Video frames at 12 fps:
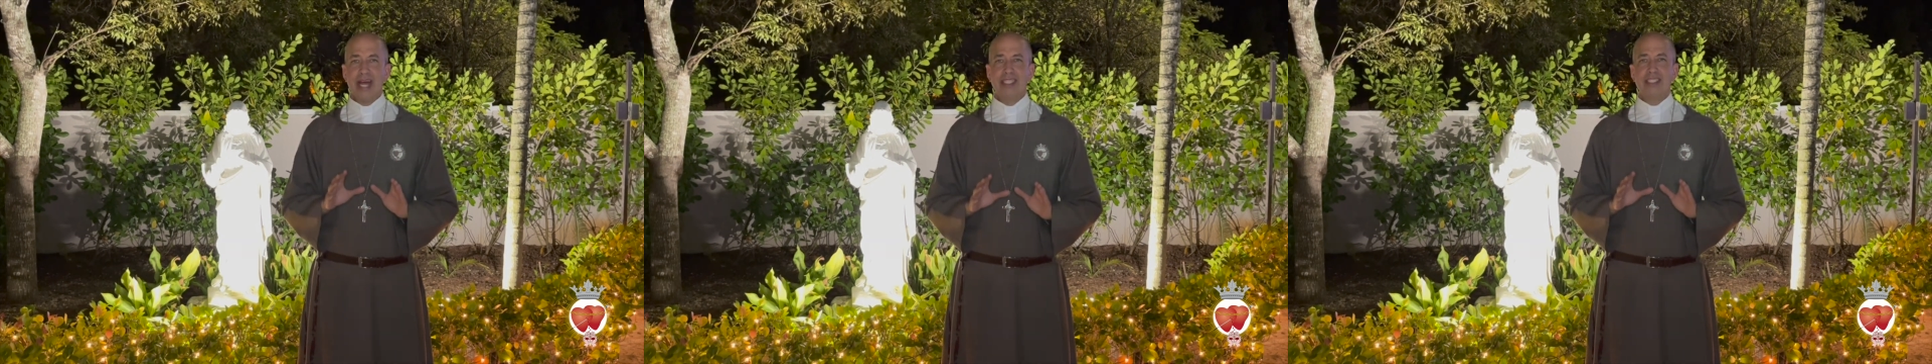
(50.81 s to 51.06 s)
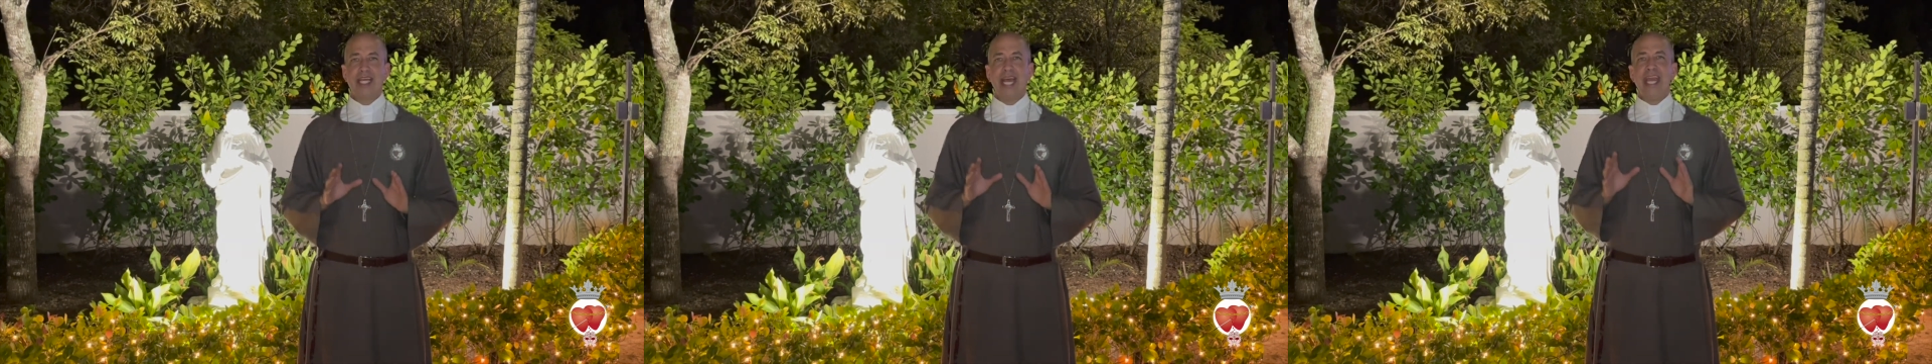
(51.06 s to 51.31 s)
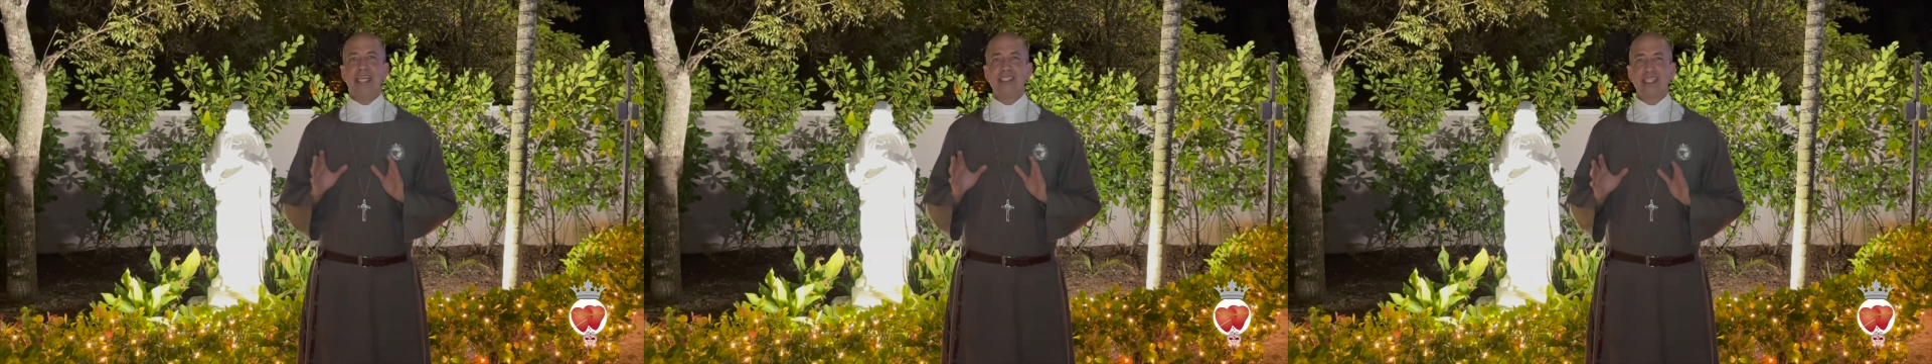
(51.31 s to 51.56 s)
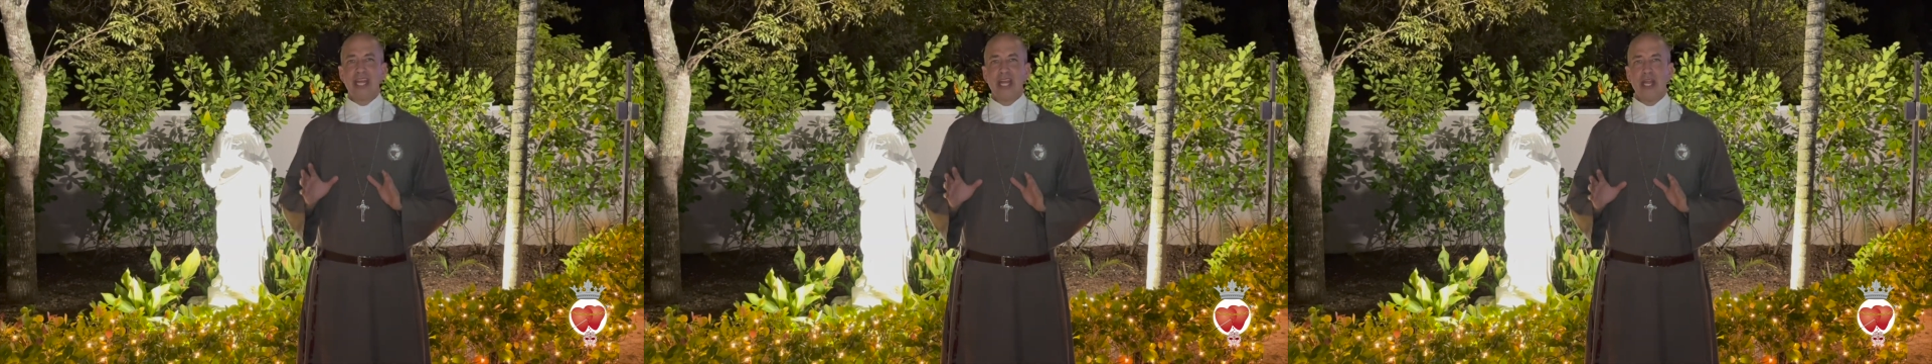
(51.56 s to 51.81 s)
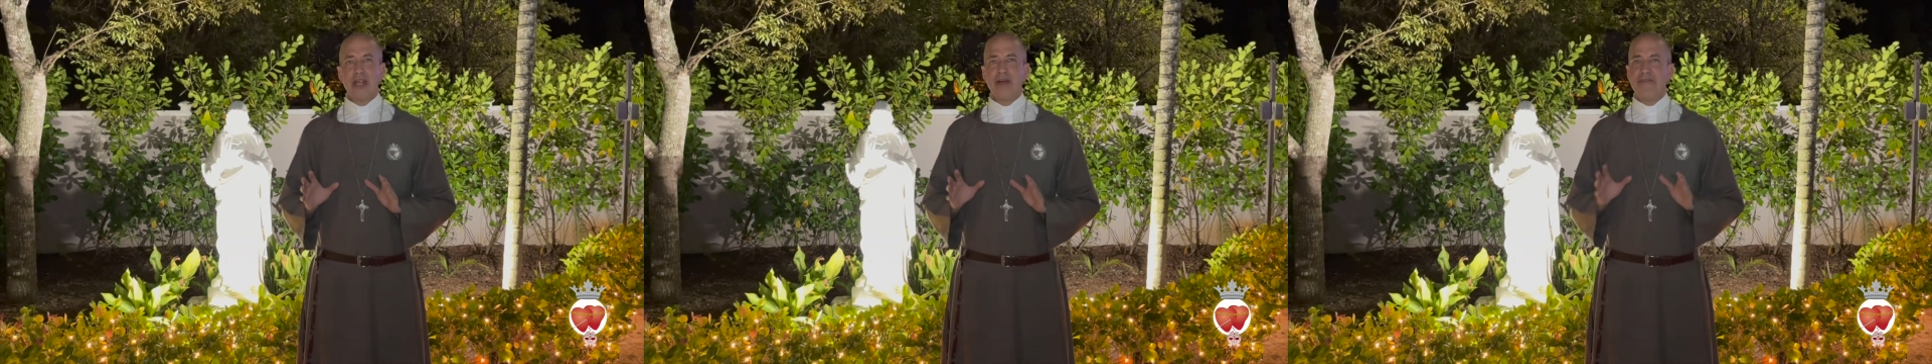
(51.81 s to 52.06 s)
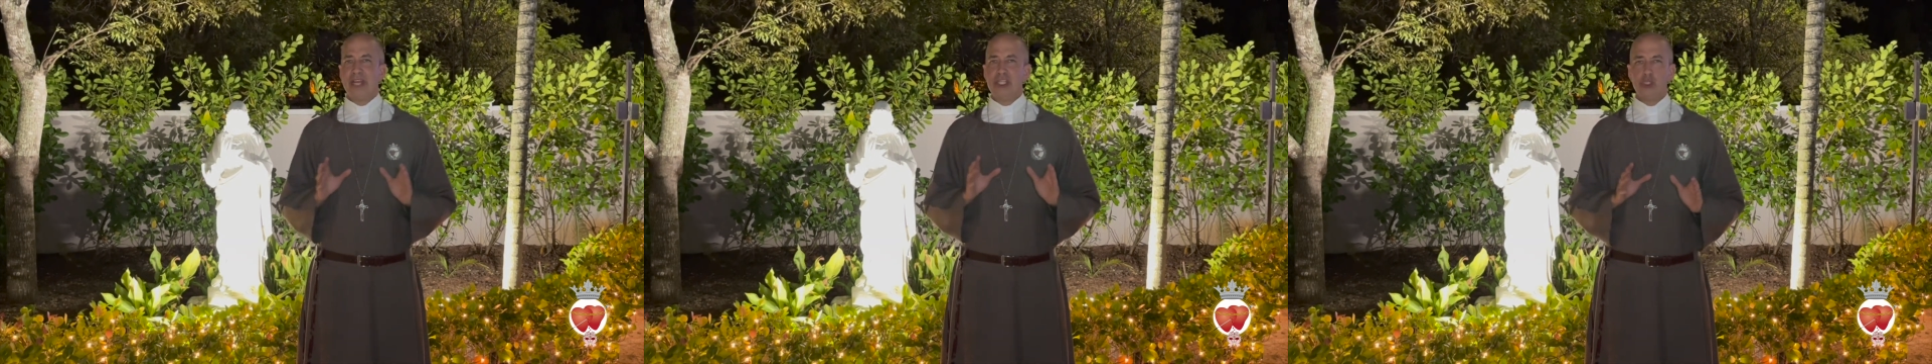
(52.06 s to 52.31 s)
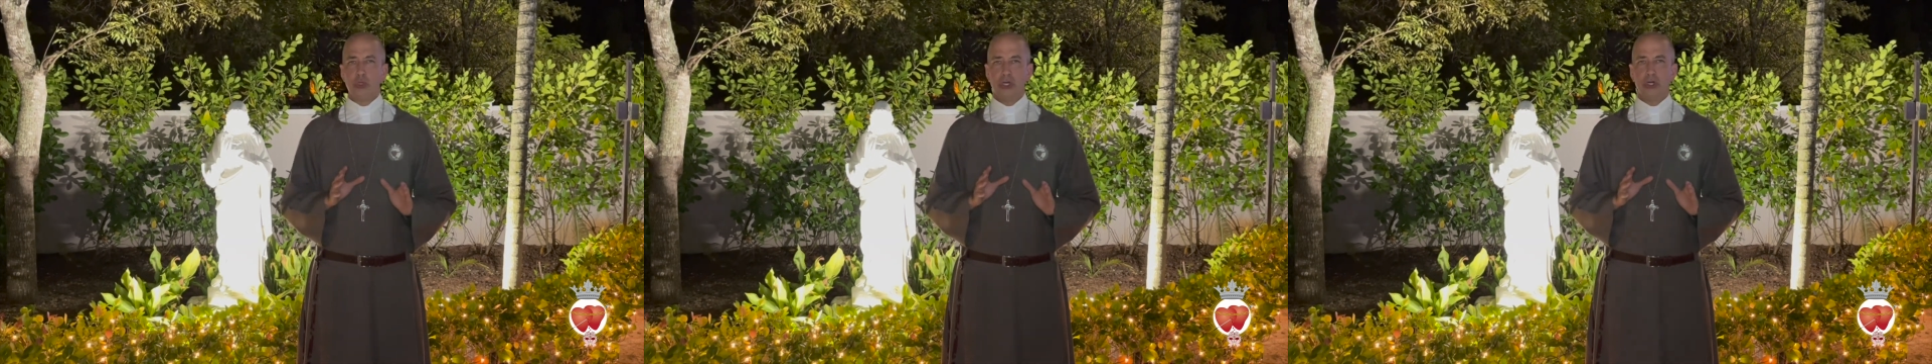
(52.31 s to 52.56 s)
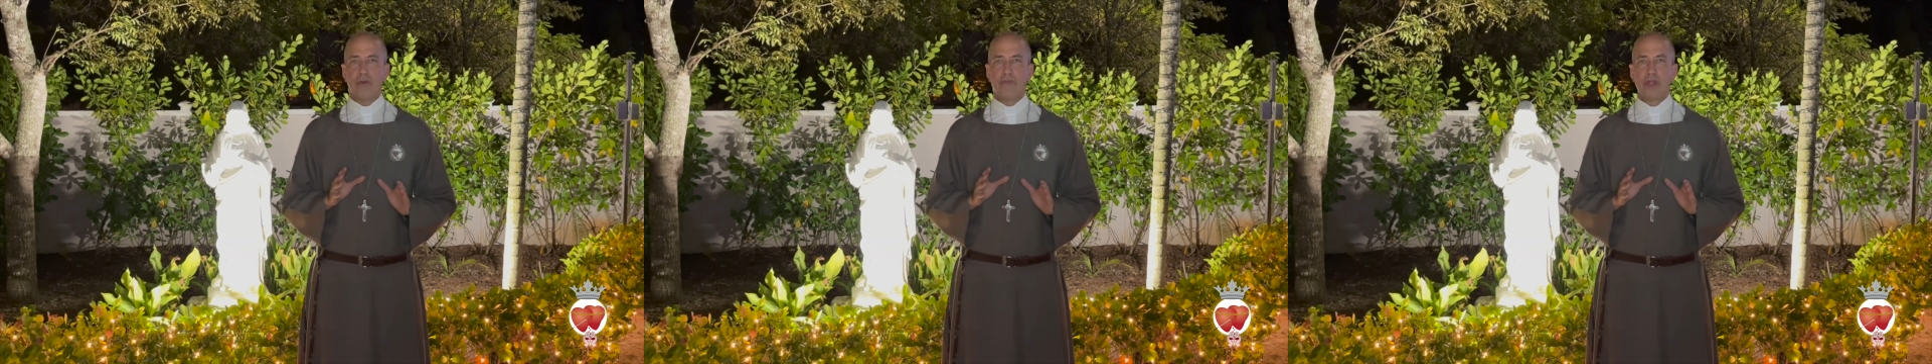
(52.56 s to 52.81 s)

is the ezer of Israel,